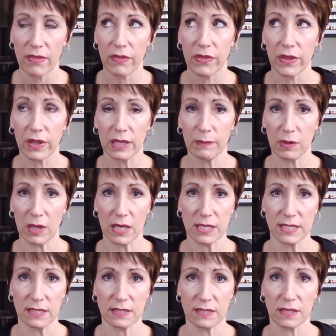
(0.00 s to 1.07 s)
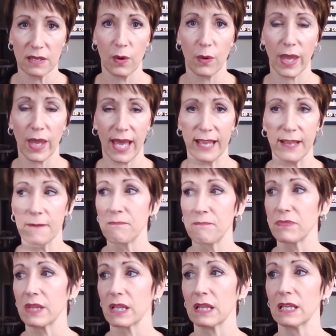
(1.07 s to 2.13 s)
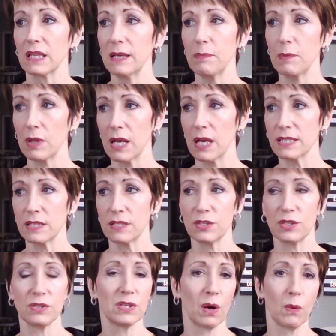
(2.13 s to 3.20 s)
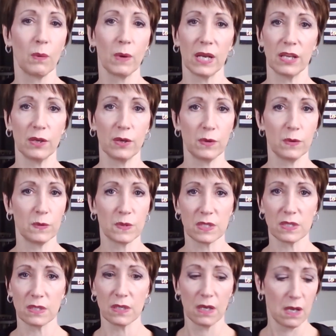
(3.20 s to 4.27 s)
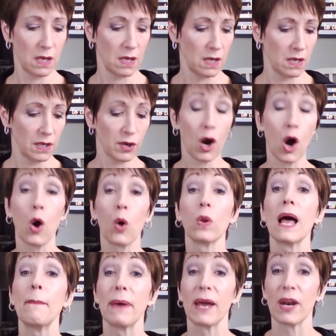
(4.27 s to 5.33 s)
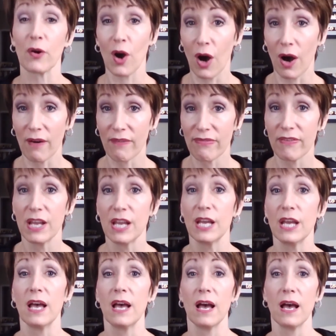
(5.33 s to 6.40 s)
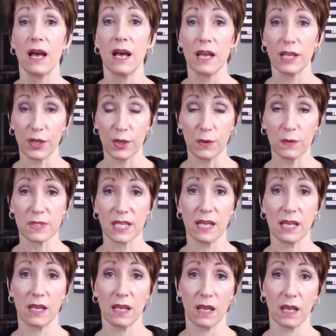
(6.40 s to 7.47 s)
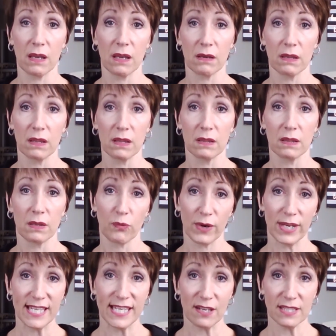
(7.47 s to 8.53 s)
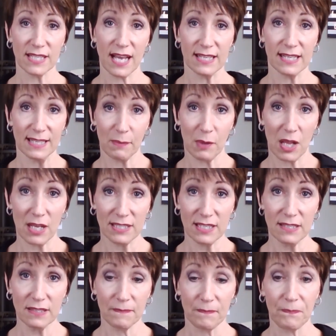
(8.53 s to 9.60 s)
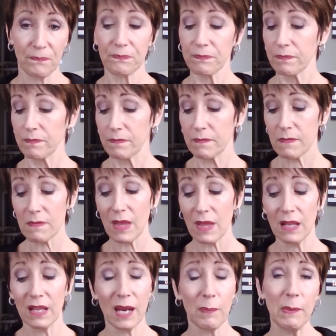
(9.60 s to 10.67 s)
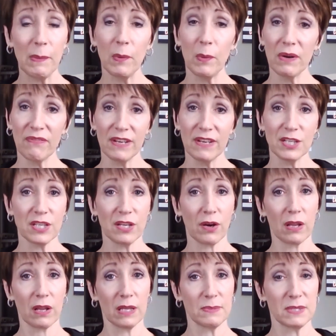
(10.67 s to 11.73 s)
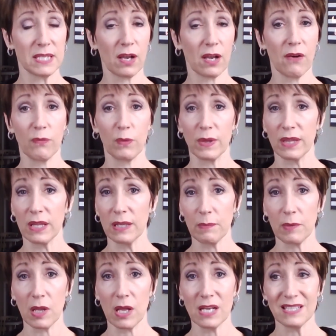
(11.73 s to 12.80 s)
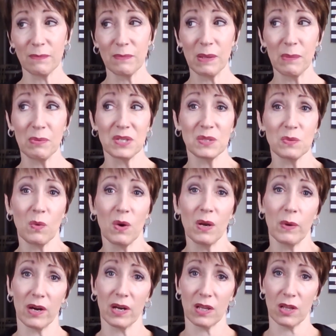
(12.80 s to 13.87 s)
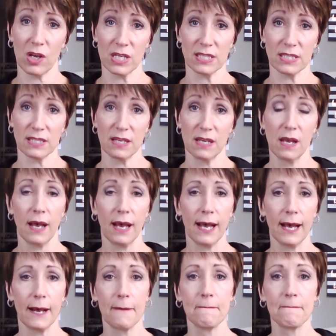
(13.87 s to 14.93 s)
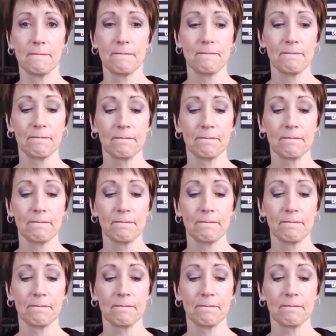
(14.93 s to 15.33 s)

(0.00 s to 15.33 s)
the lip glosses, okay. The lip glosses you don't want to use, you're a whole lot better off using the retail size lip glosses. A lot of people want to finish their lipstick off with a lip gloss. Some people just want to wear a gloss. And